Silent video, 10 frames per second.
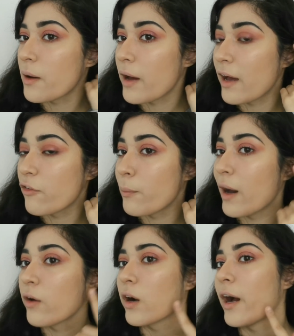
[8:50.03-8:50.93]
I have a
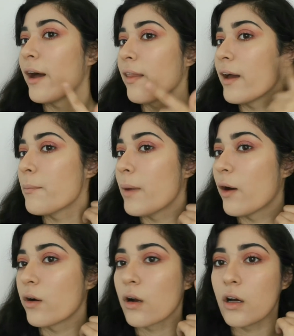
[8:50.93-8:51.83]
powder highlight,
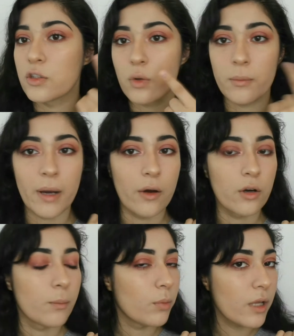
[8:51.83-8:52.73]
powder contour,
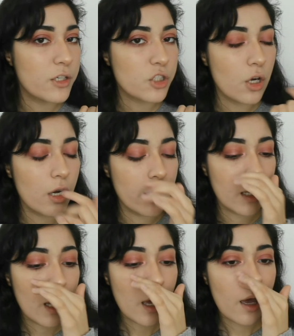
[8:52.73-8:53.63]
powder blush on.